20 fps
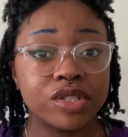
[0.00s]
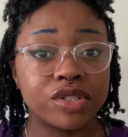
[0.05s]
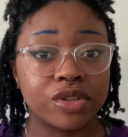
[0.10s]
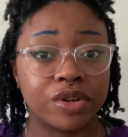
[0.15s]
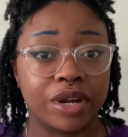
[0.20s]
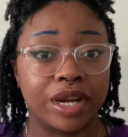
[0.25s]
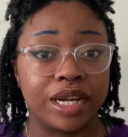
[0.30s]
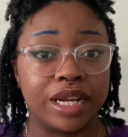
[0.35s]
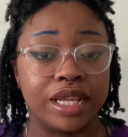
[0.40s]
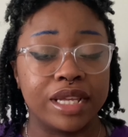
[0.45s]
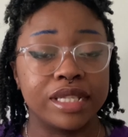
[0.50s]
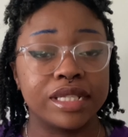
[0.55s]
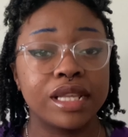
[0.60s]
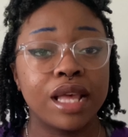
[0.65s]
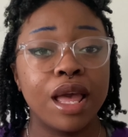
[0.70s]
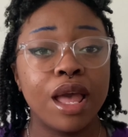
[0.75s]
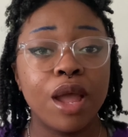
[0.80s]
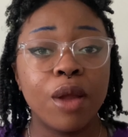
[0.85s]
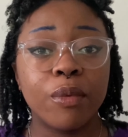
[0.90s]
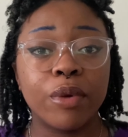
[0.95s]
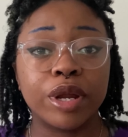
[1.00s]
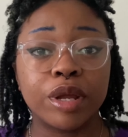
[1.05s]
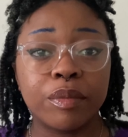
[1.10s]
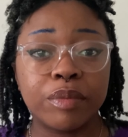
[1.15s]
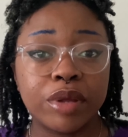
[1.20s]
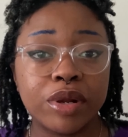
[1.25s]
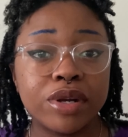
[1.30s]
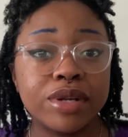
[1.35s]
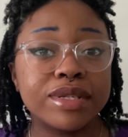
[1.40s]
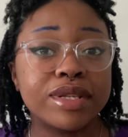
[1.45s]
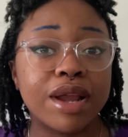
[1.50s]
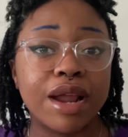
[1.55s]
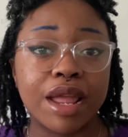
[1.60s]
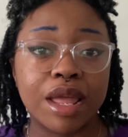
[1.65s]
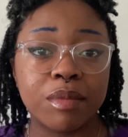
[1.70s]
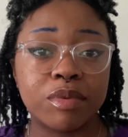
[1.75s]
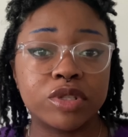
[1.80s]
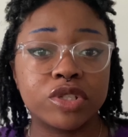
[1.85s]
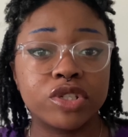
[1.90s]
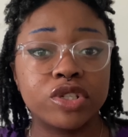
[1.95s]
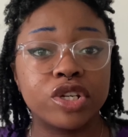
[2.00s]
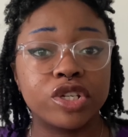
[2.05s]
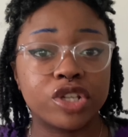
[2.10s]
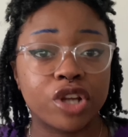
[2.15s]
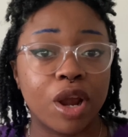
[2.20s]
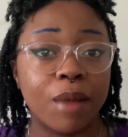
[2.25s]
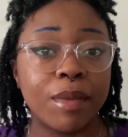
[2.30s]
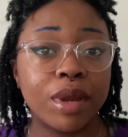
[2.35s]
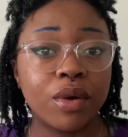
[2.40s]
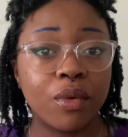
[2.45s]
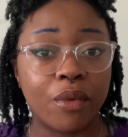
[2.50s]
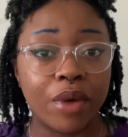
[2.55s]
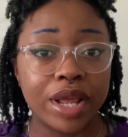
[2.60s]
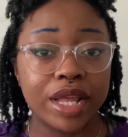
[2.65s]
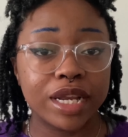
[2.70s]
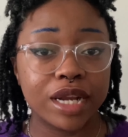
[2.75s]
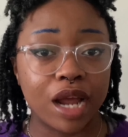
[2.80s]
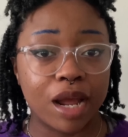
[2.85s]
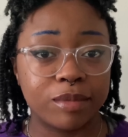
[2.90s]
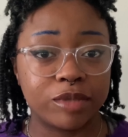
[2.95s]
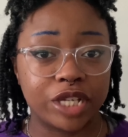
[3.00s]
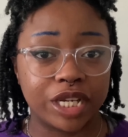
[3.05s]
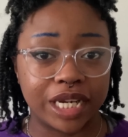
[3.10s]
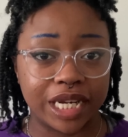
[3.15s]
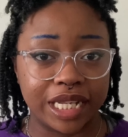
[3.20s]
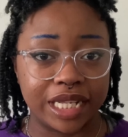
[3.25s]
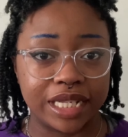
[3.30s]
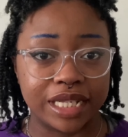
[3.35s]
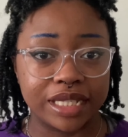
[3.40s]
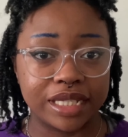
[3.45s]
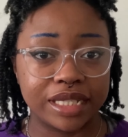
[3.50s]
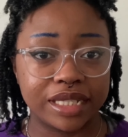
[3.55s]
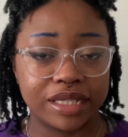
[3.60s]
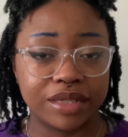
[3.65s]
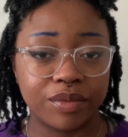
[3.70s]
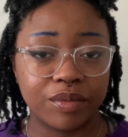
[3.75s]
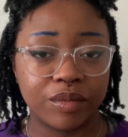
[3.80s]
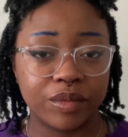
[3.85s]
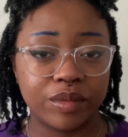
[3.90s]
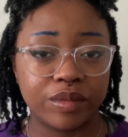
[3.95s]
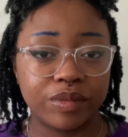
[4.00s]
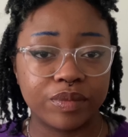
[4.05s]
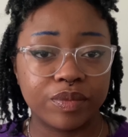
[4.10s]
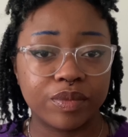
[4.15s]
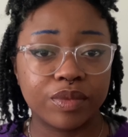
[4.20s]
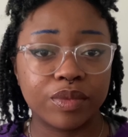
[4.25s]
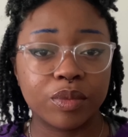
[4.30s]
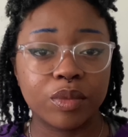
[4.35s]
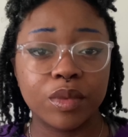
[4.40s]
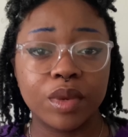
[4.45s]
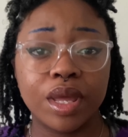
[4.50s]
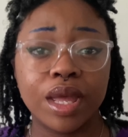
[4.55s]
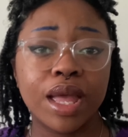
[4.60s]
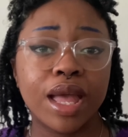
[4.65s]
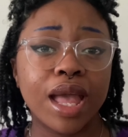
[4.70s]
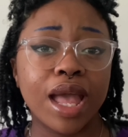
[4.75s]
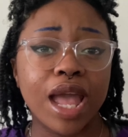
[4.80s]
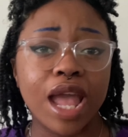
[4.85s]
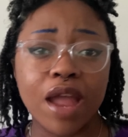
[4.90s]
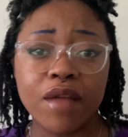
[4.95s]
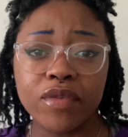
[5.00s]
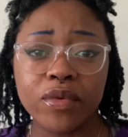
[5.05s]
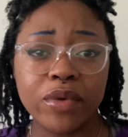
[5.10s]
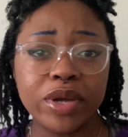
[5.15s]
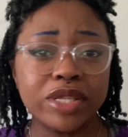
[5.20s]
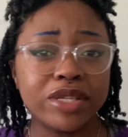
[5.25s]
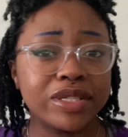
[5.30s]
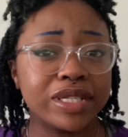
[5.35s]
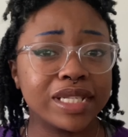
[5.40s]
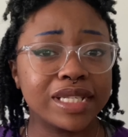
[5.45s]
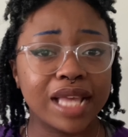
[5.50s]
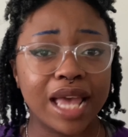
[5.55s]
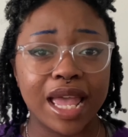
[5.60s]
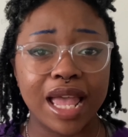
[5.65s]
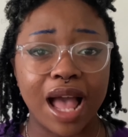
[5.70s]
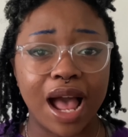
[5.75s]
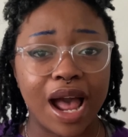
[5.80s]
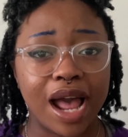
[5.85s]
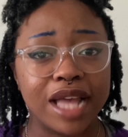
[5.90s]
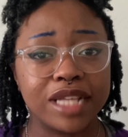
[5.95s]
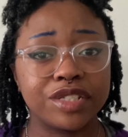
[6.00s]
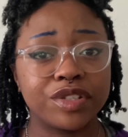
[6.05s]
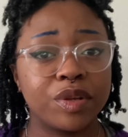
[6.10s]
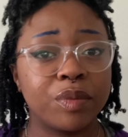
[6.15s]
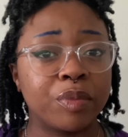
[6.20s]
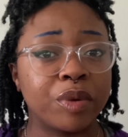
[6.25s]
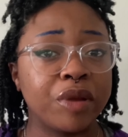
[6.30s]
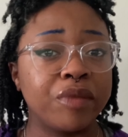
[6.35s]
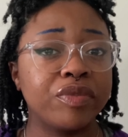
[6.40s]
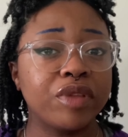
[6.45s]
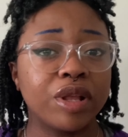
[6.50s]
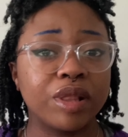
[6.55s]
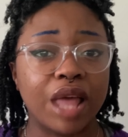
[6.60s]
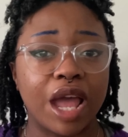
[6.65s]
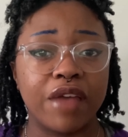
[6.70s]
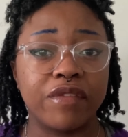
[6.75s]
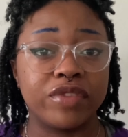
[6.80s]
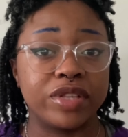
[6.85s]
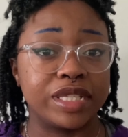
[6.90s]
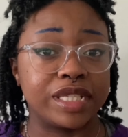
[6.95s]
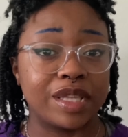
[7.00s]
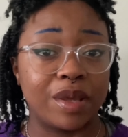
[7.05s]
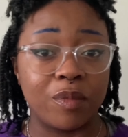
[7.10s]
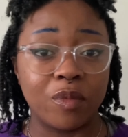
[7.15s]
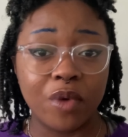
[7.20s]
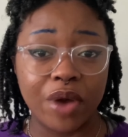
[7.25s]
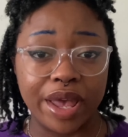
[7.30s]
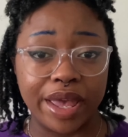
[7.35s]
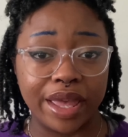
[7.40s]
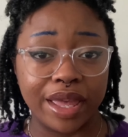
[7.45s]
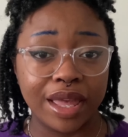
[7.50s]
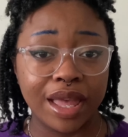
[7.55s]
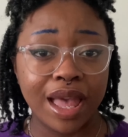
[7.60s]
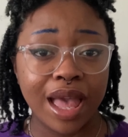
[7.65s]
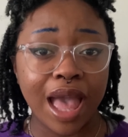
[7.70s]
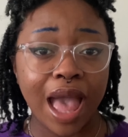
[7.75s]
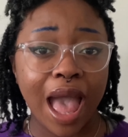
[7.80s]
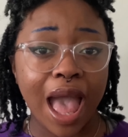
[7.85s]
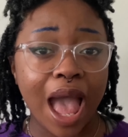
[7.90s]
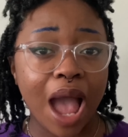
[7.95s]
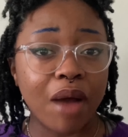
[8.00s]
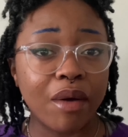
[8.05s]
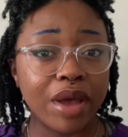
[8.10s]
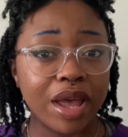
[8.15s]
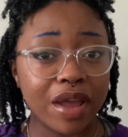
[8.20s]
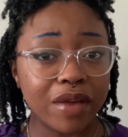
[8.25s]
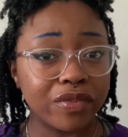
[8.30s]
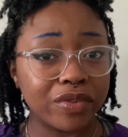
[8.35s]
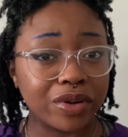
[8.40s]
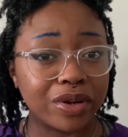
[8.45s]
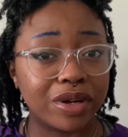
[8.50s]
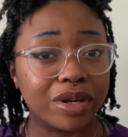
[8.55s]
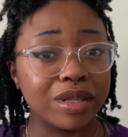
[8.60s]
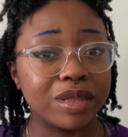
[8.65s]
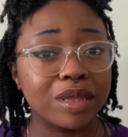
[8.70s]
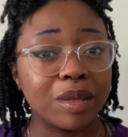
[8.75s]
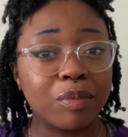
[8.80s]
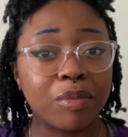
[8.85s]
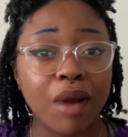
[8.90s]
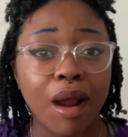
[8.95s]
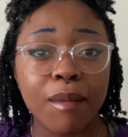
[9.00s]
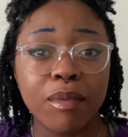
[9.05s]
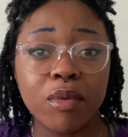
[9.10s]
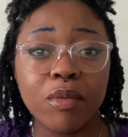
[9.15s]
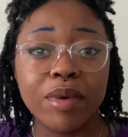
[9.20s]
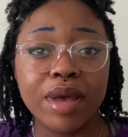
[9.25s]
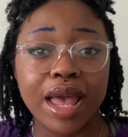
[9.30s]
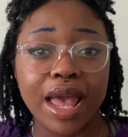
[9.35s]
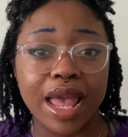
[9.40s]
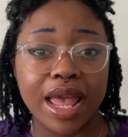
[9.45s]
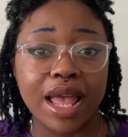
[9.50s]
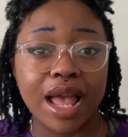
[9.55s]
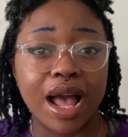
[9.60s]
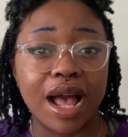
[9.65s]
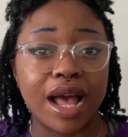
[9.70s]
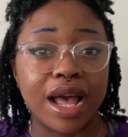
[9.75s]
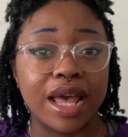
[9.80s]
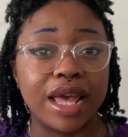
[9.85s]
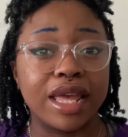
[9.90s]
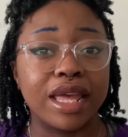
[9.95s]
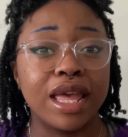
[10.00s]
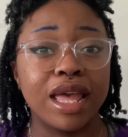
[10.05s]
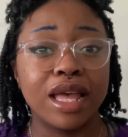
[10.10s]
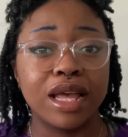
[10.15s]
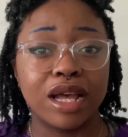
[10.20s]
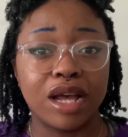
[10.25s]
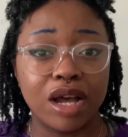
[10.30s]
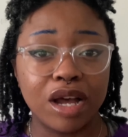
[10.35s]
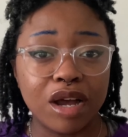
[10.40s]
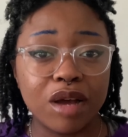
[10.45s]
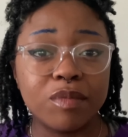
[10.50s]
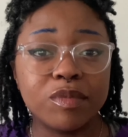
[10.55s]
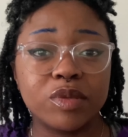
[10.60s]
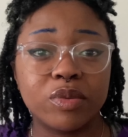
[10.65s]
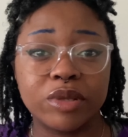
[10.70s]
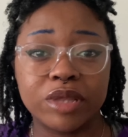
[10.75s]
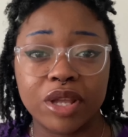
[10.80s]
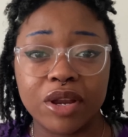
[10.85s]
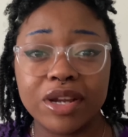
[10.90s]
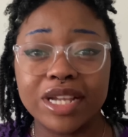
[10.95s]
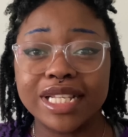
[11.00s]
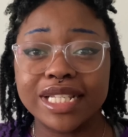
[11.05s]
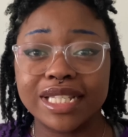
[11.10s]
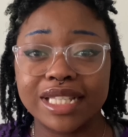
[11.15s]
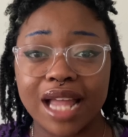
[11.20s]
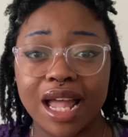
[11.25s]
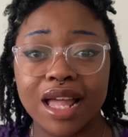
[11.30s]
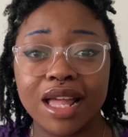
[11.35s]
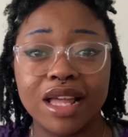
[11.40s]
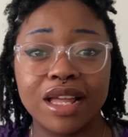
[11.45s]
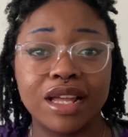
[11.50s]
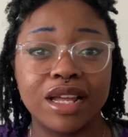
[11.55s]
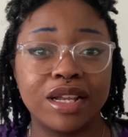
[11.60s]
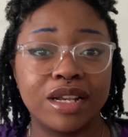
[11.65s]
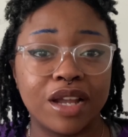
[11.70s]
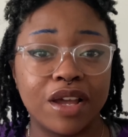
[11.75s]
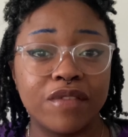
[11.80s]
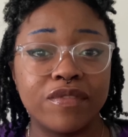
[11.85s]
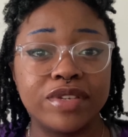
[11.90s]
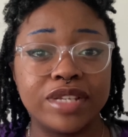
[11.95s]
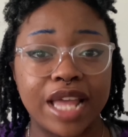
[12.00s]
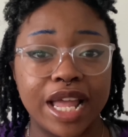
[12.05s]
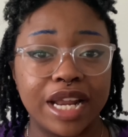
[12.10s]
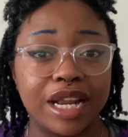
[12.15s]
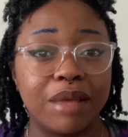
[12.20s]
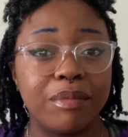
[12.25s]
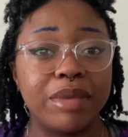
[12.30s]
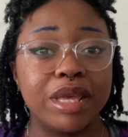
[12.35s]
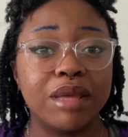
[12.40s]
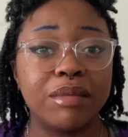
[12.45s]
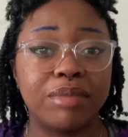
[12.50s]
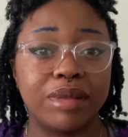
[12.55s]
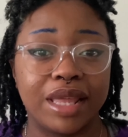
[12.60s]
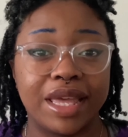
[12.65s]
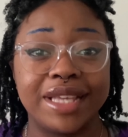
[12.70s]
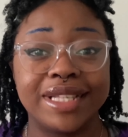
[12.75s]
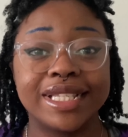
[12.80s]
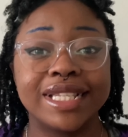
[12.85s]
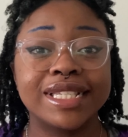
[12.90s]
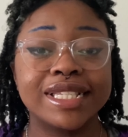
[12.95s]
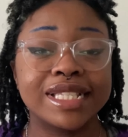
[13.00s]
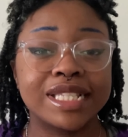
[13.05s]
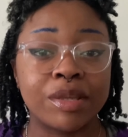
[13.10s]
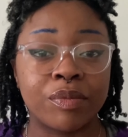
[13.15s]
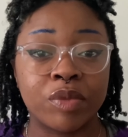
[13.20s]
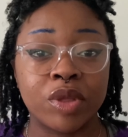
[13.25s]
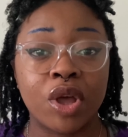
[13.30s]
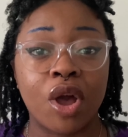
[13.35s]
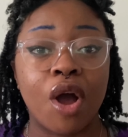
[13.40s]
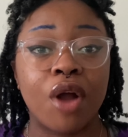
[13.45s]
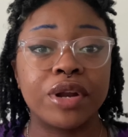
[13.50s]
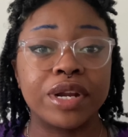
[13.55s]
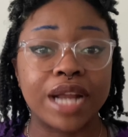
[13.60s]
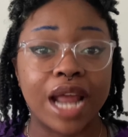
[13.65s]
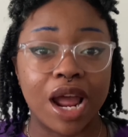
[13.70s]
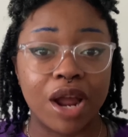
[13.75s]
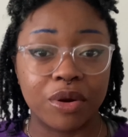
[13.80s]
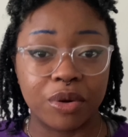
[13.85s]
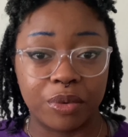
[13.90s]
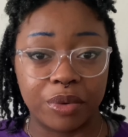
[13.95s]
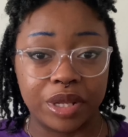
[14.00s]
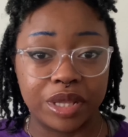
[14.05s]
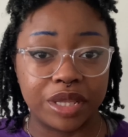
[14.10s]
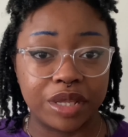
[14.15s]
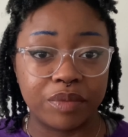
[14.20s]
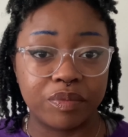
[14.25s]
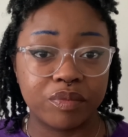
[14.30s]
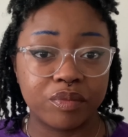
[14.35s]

screenings, where computers are able to determine what an object is. Everyone uses AI to improve their life in some way. However, the problem with AI comes when there is not enough data being placed into something called an algorithm.